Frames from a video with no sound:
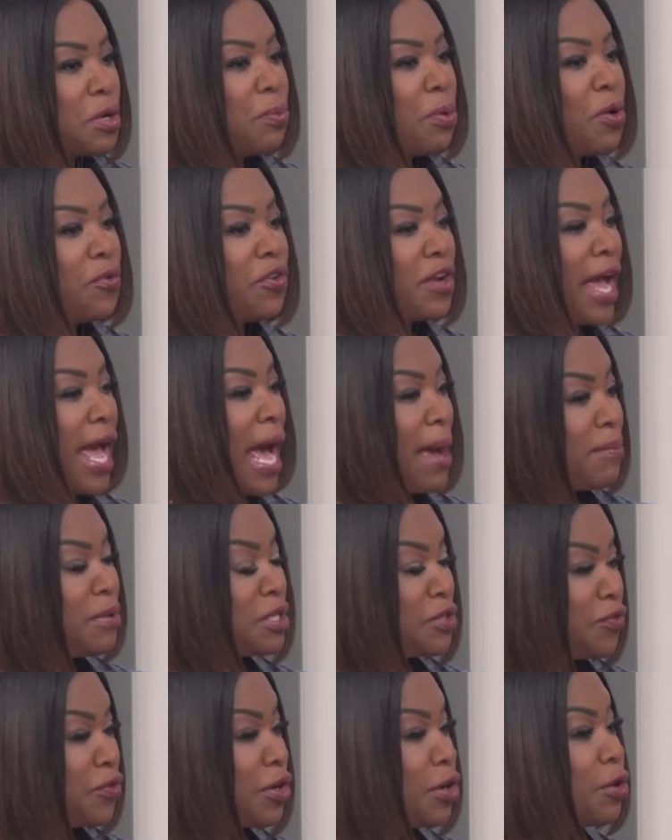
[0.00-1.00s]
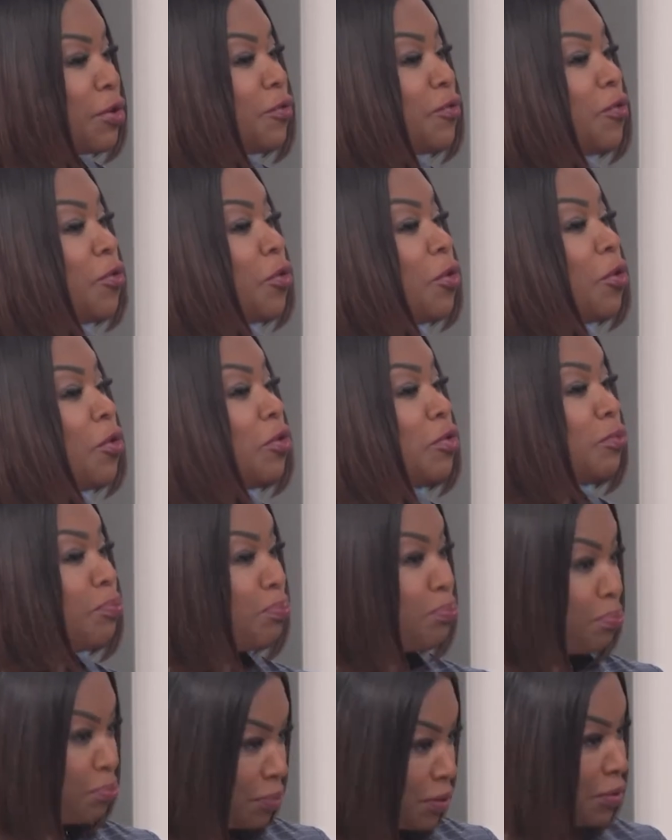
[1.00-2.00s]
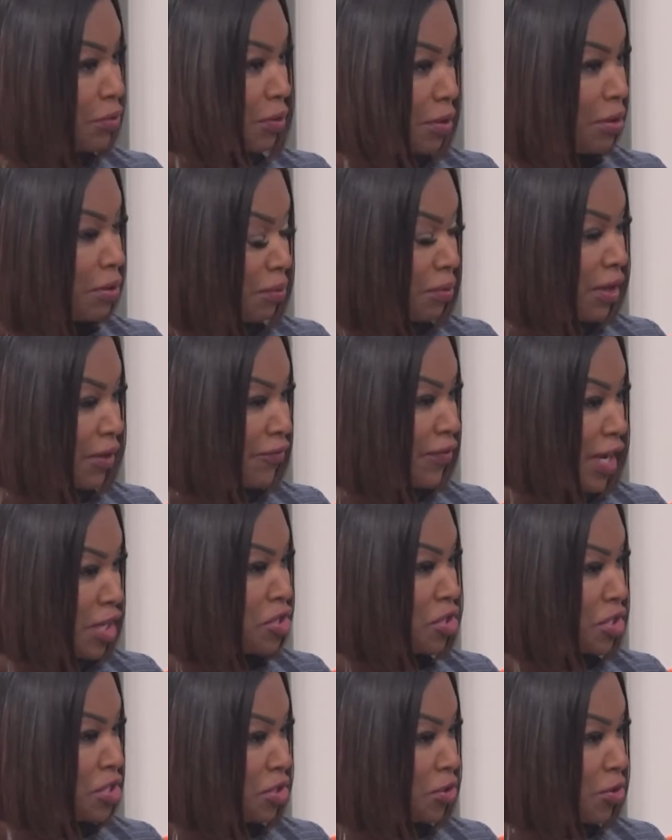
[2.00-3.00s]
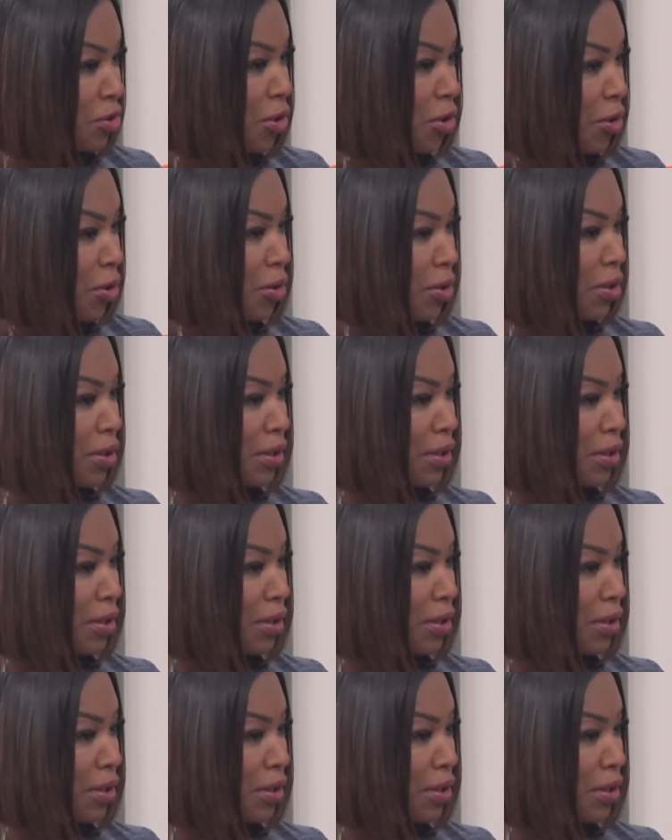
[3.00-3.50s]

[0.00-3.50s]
perfect atmosphere for infections to occur.